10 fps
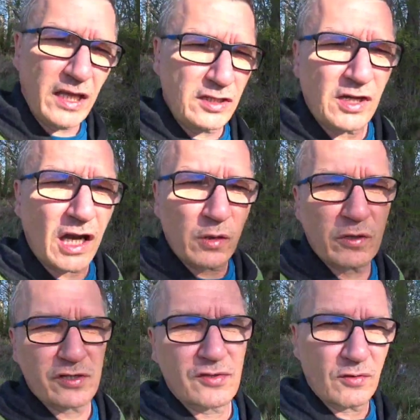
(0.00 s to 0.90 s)
eight
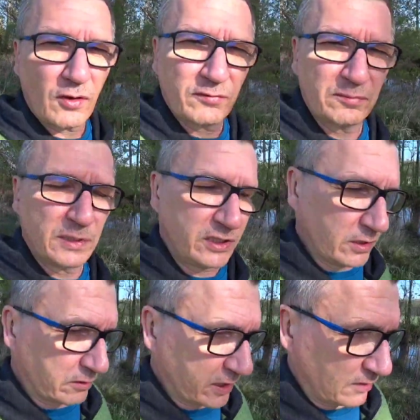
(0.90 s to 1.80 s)
hours of
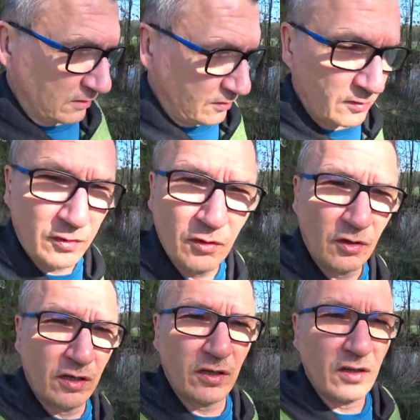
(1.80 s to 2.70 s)
material
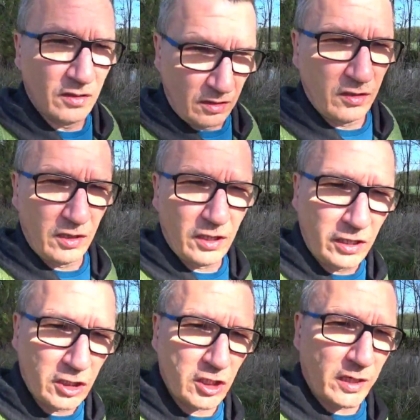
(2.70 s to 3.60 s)

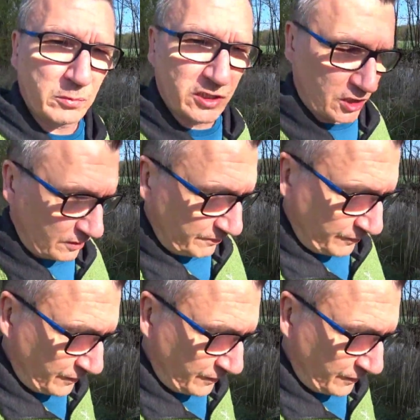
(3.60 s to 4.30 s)
in each language.